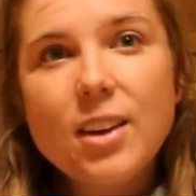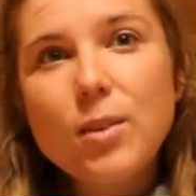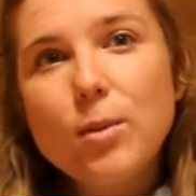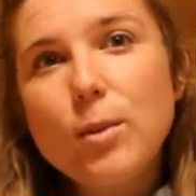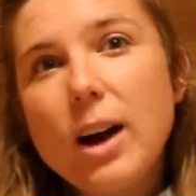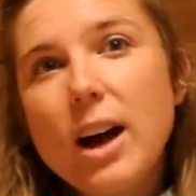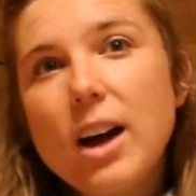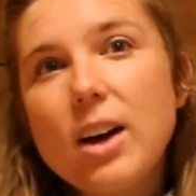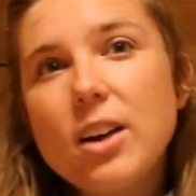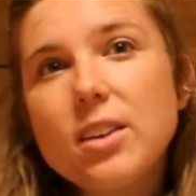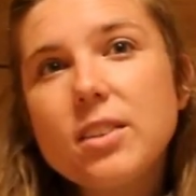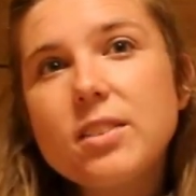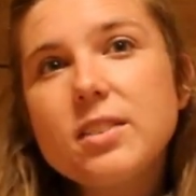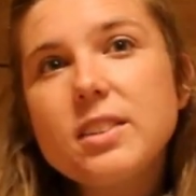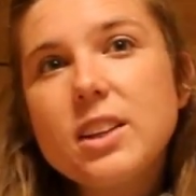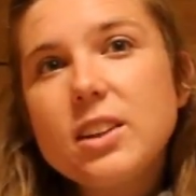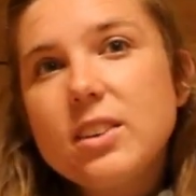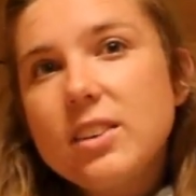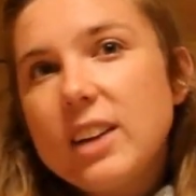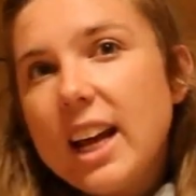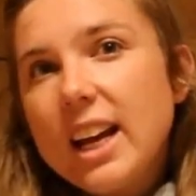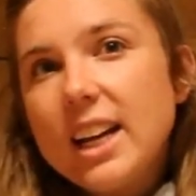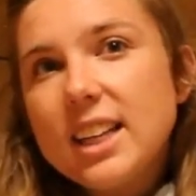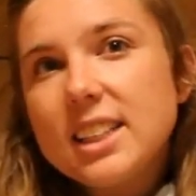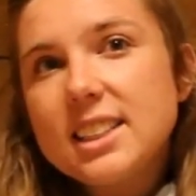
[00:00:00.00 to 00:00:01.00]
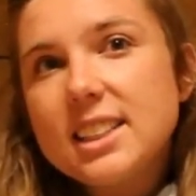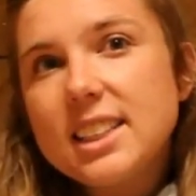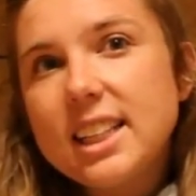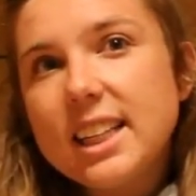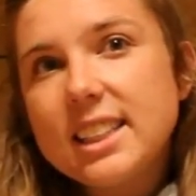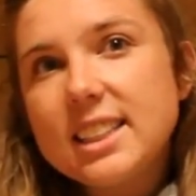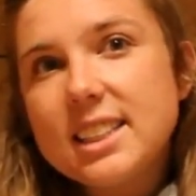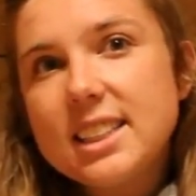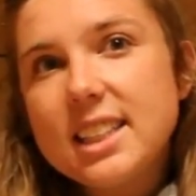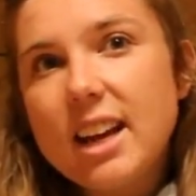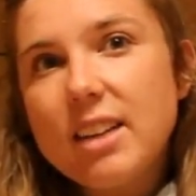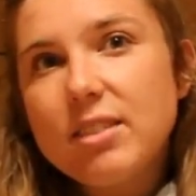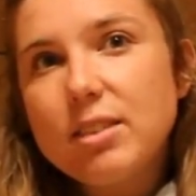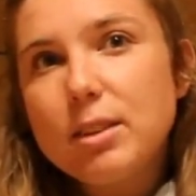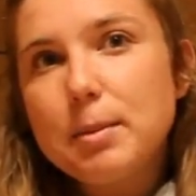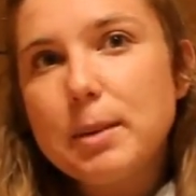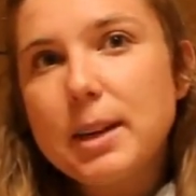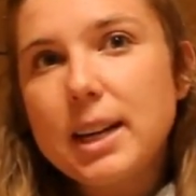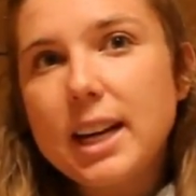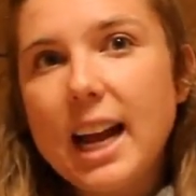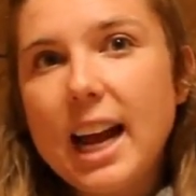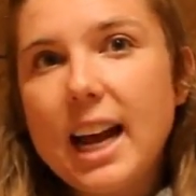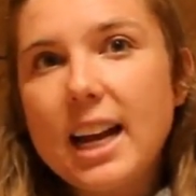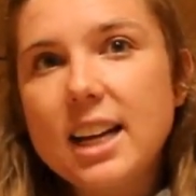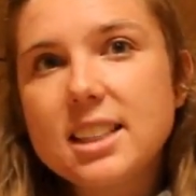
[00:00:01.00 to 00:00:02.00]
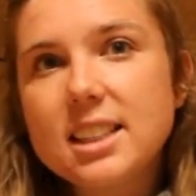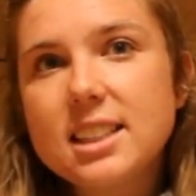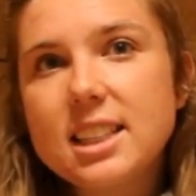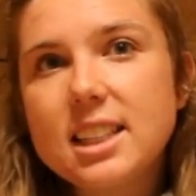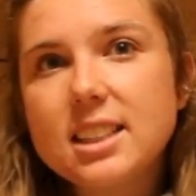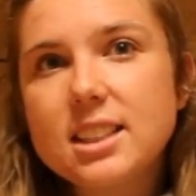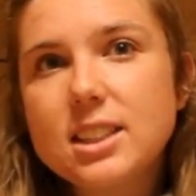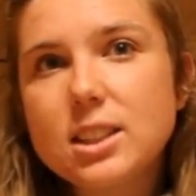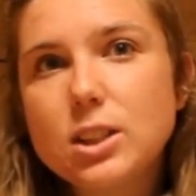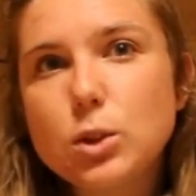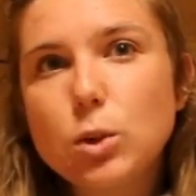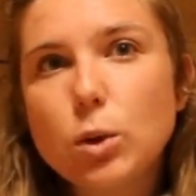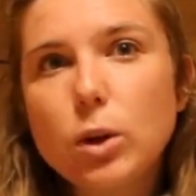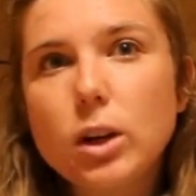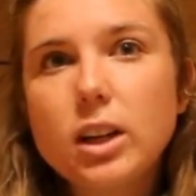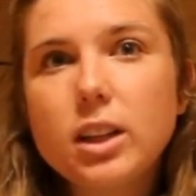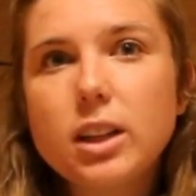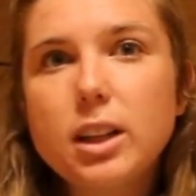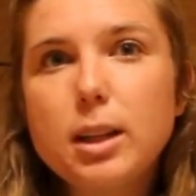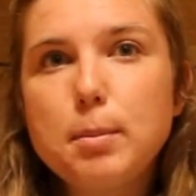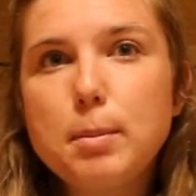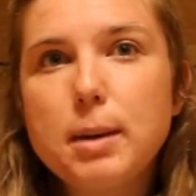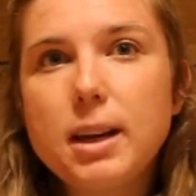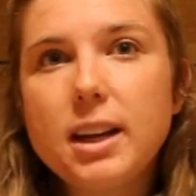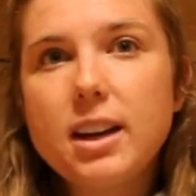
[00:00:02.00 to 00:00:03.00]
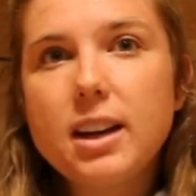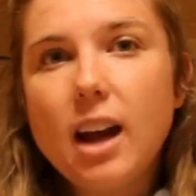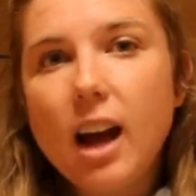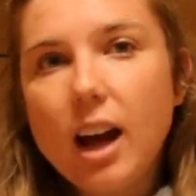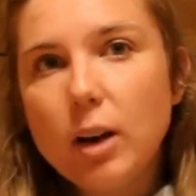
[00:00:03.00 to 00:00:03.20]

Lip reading: While the United States government has historically been